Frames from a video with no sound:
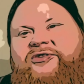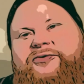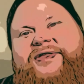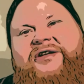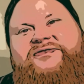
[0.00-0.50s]

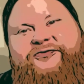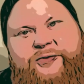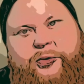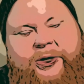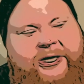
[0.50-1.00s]

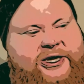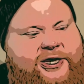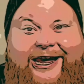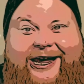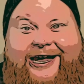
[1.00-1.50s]
2004.
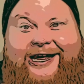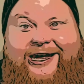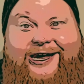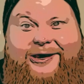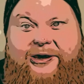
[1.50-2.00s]

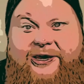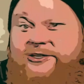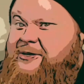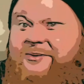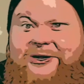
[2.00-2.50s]

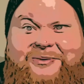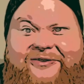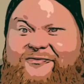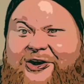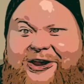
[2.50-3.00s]
Somebody being
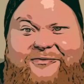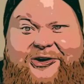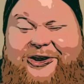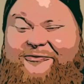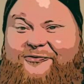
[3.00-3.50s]
very, very
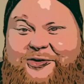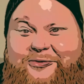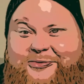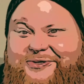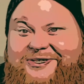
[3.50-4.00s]

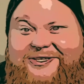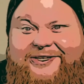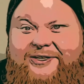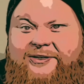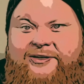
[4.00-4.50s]
confused,
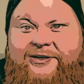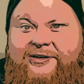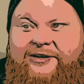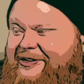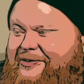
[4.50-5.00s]

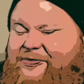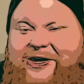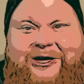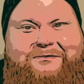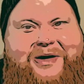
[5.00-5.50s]

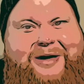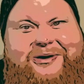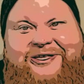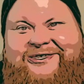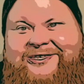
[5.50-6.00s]
thinking maybe
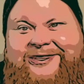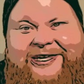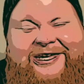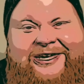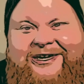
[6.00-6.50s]
it's
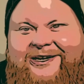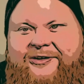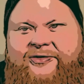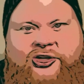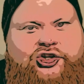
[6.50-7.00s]
the
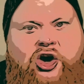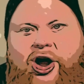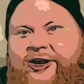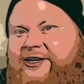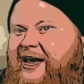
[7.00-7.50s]

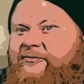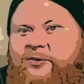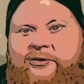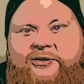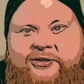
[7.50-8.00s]
John
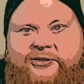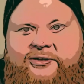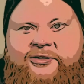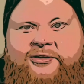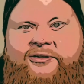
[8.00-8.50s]
Devil
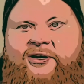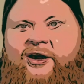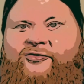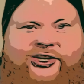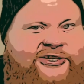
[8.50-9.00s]

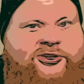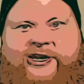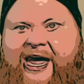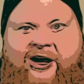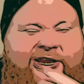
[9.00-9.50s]
of Chester
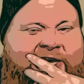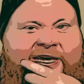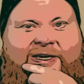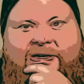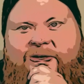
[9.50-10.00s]
County
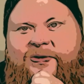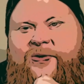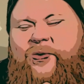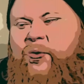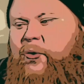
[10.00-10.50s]

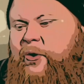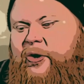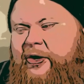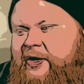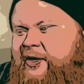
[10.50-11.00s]

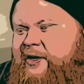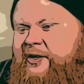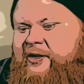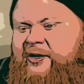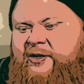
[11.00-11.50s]
or
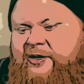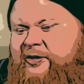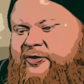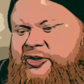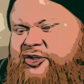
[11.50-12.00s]

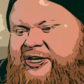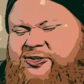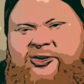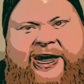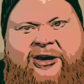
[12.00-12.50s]
the
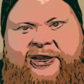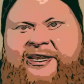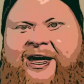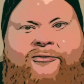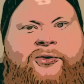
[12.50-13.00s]
Chester County
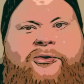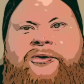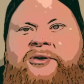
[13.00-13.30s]
Devil.